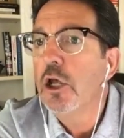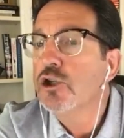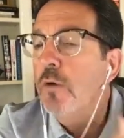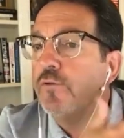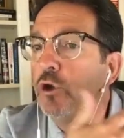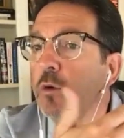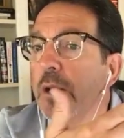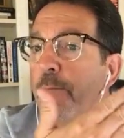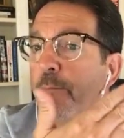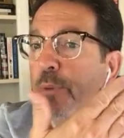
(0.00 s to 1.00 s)
So if you
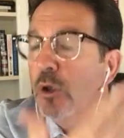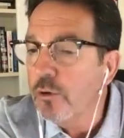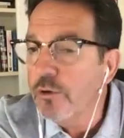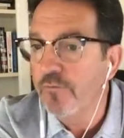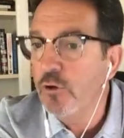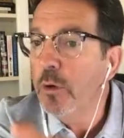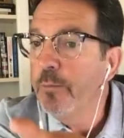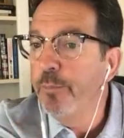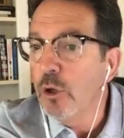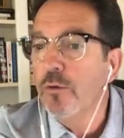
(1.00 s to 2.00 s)
would build
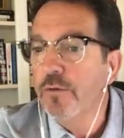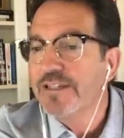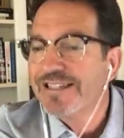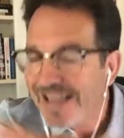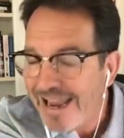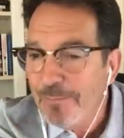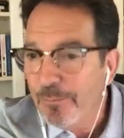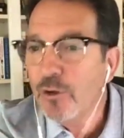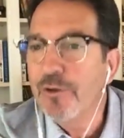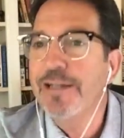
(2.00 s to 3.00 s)
the same
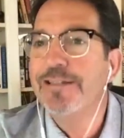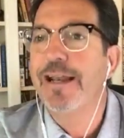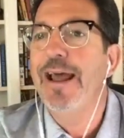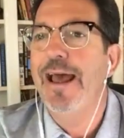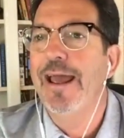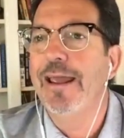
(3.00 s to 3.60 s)
building today,